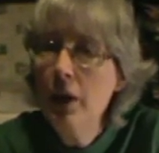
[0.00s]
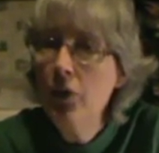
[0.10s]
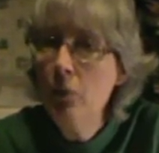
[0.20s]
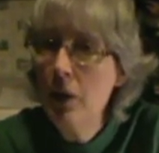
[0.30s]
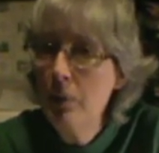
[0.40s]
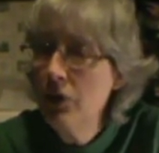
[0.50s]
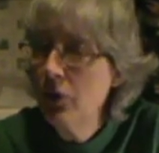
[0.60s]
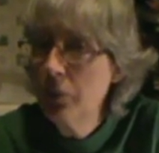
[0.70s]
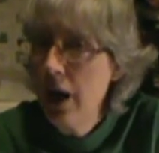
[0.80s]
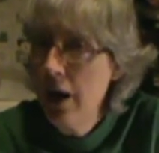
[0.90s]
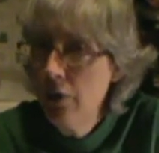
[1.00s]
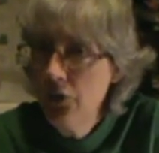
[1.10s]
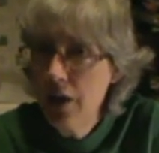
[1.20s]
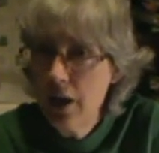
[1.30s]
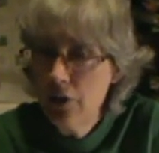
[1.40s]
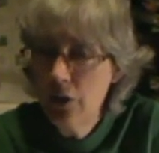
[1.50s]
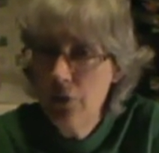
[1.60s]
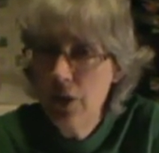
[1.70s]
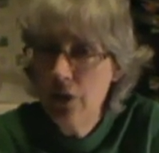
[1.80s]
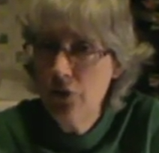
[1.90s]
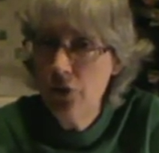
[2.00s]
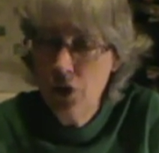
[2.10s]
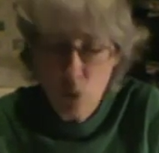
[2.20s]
There may be some county activities that